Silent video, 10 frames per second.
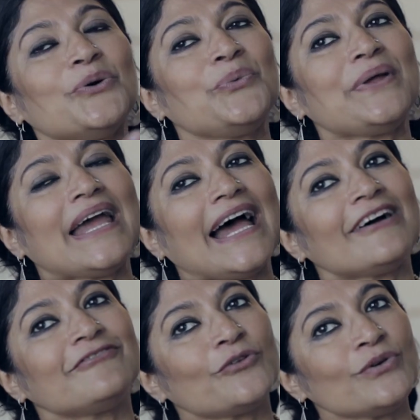We
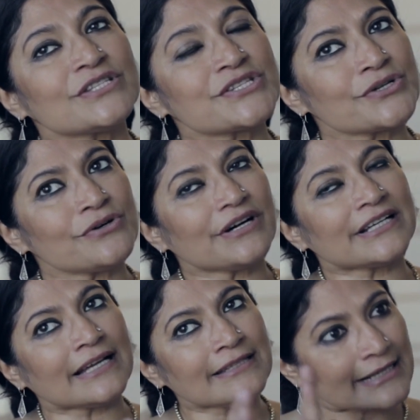have also
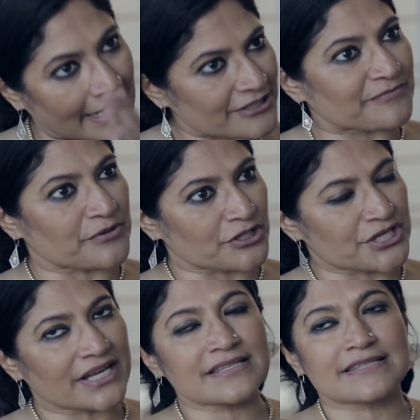another kind of
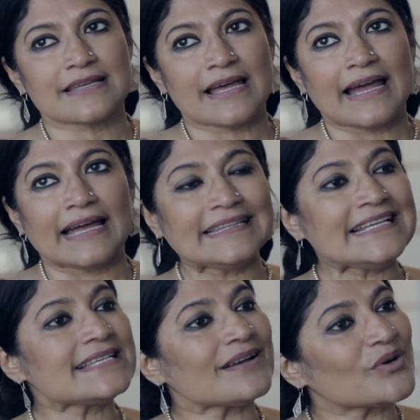projects.
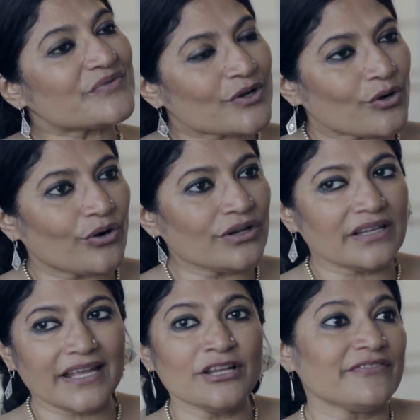These are what we
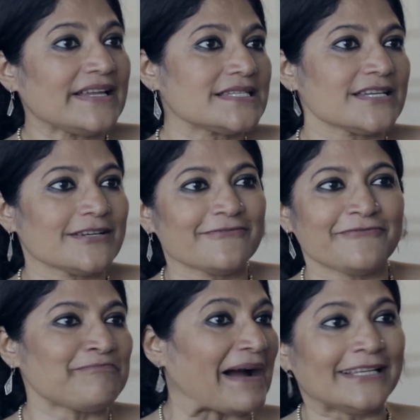call
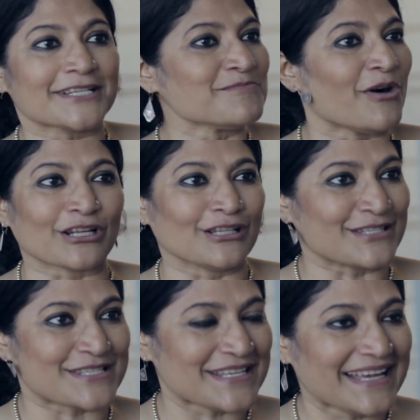innovative pilot
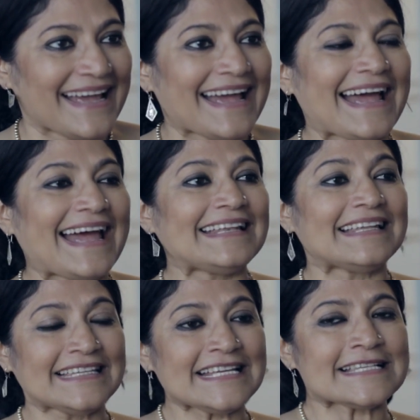models,
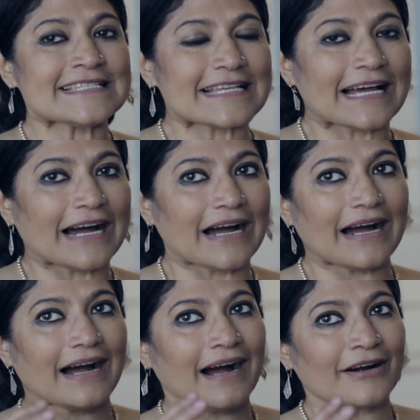and these
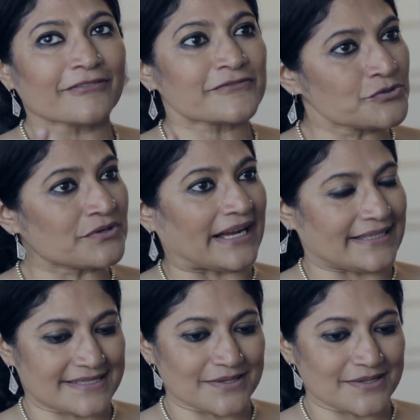are of two kinds.